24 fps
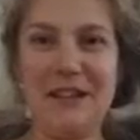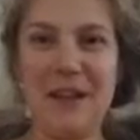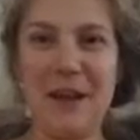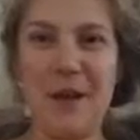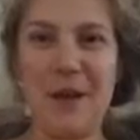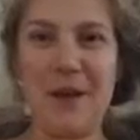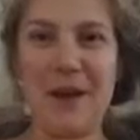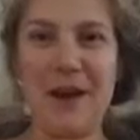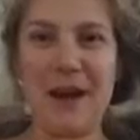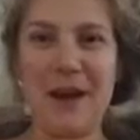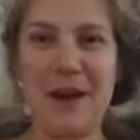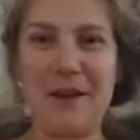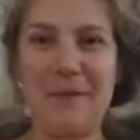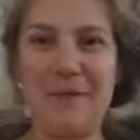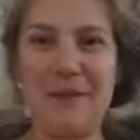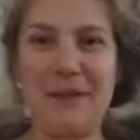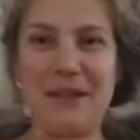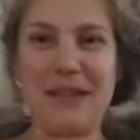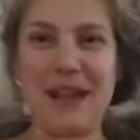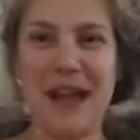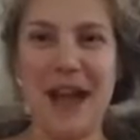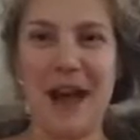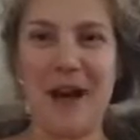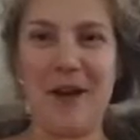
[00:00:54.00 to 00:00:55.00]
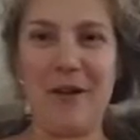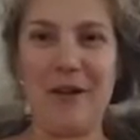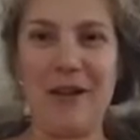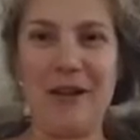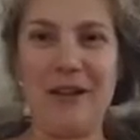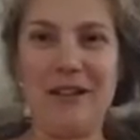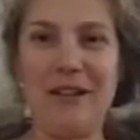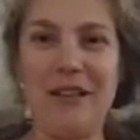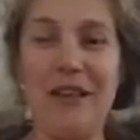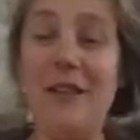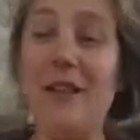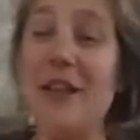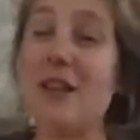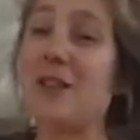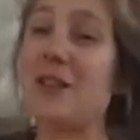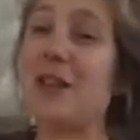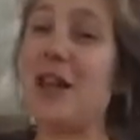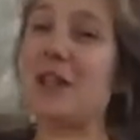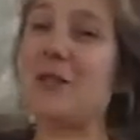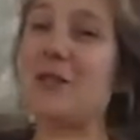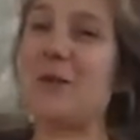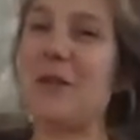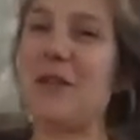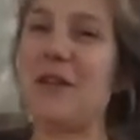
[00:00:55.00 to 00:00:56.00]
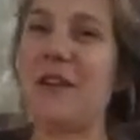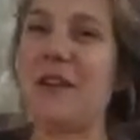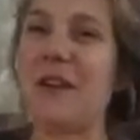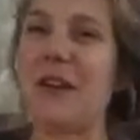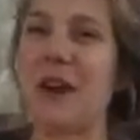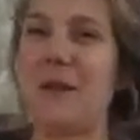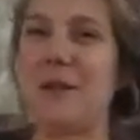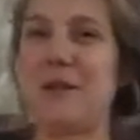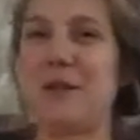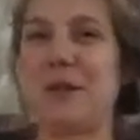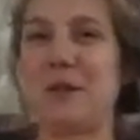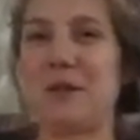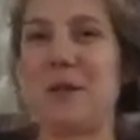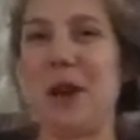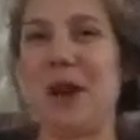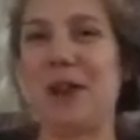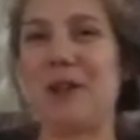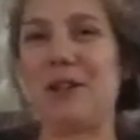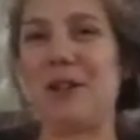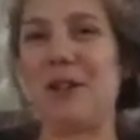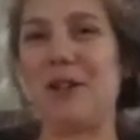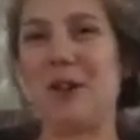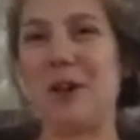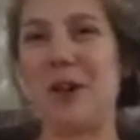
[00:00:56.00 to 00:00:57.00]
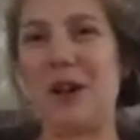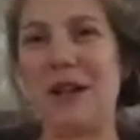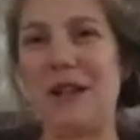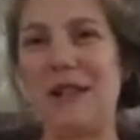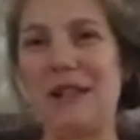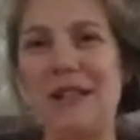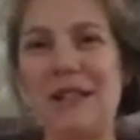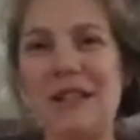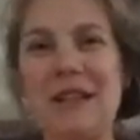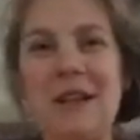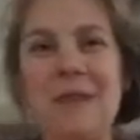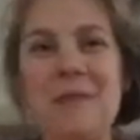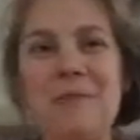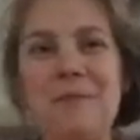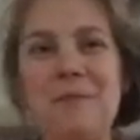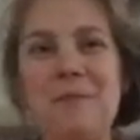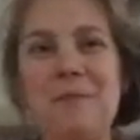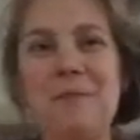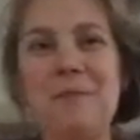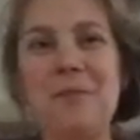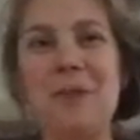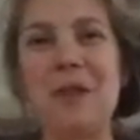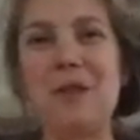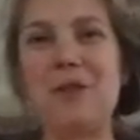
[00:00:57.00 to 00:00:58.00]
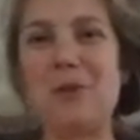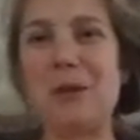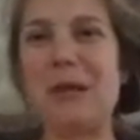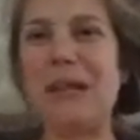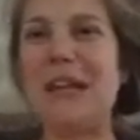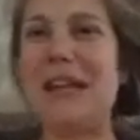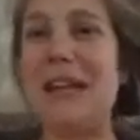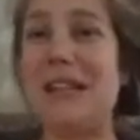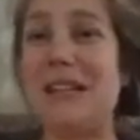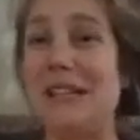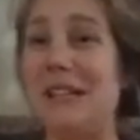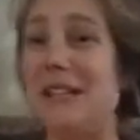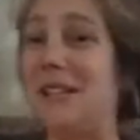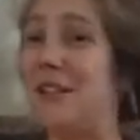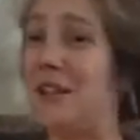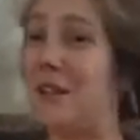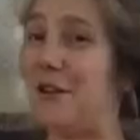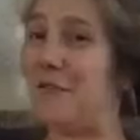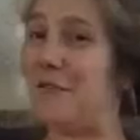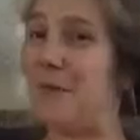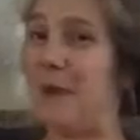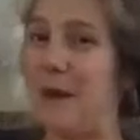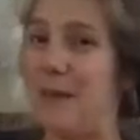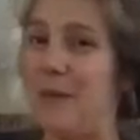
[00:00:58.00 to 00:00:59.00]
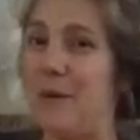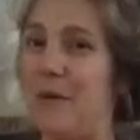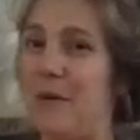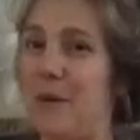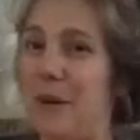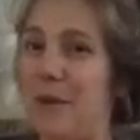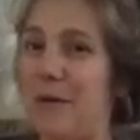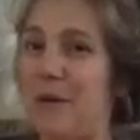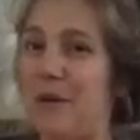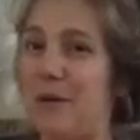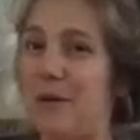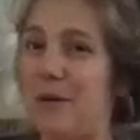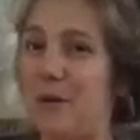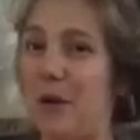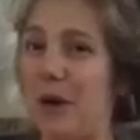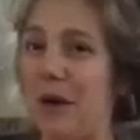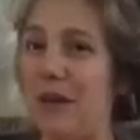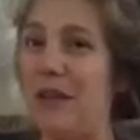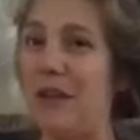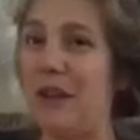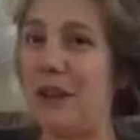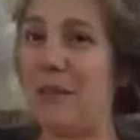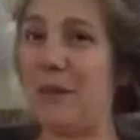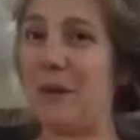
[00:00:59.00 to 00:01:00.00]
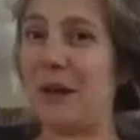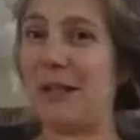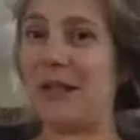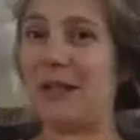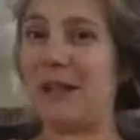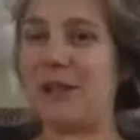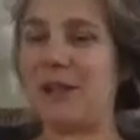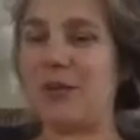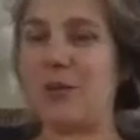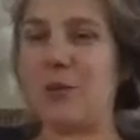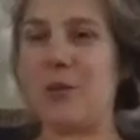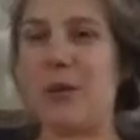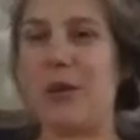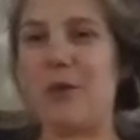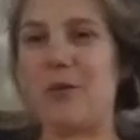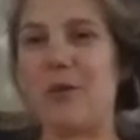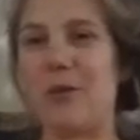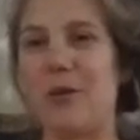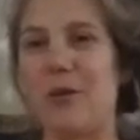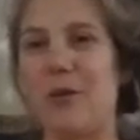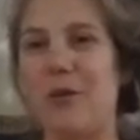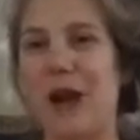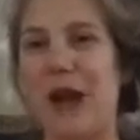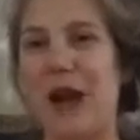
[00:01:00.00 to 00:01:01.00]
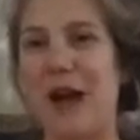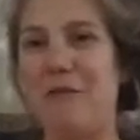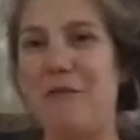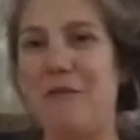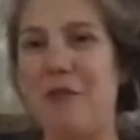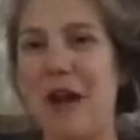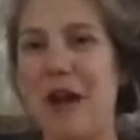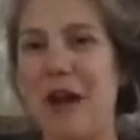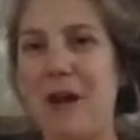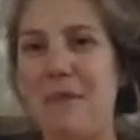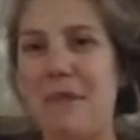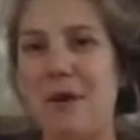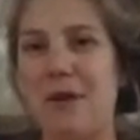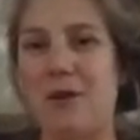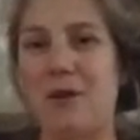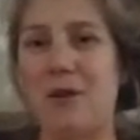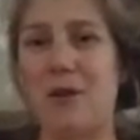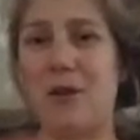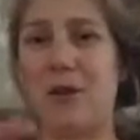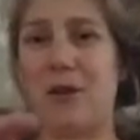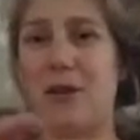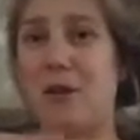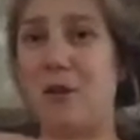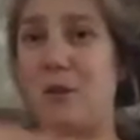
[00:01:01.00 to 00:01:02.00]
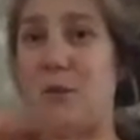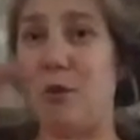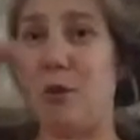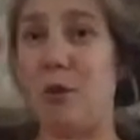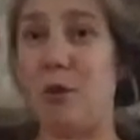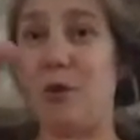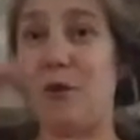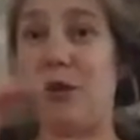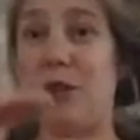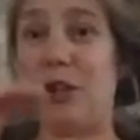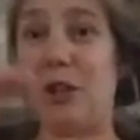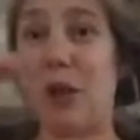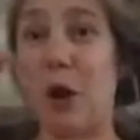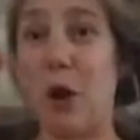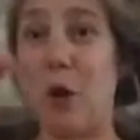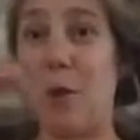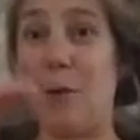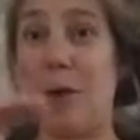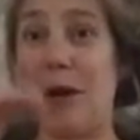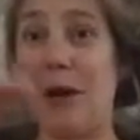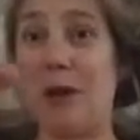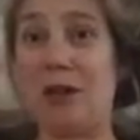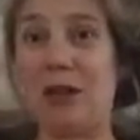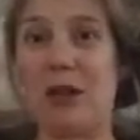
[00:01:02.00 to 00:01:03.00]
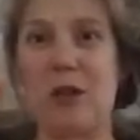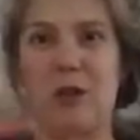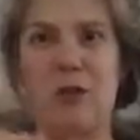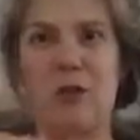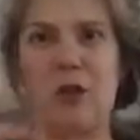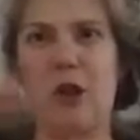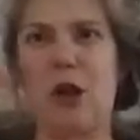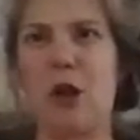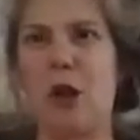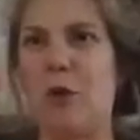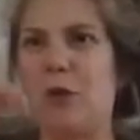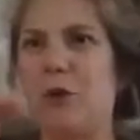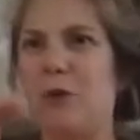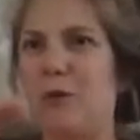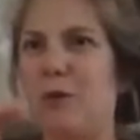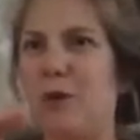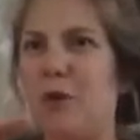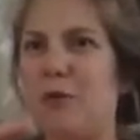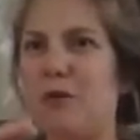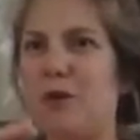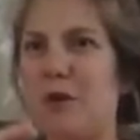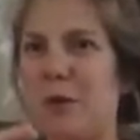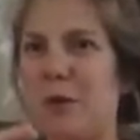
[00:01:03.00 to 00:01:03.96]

going up and down. And that's one thing that I was surprised to learn is it's really easy to see if a baby is breathing because they still breathe with their diaphragm, and so they just move so much, and their clothes move